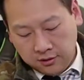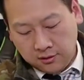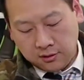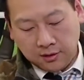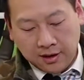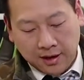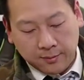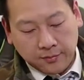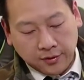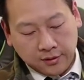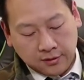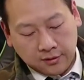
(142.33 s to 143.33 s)
or clamp
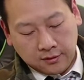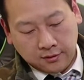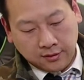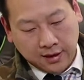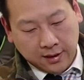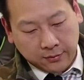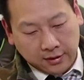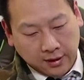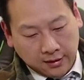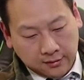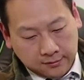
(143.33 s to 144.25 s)
it down.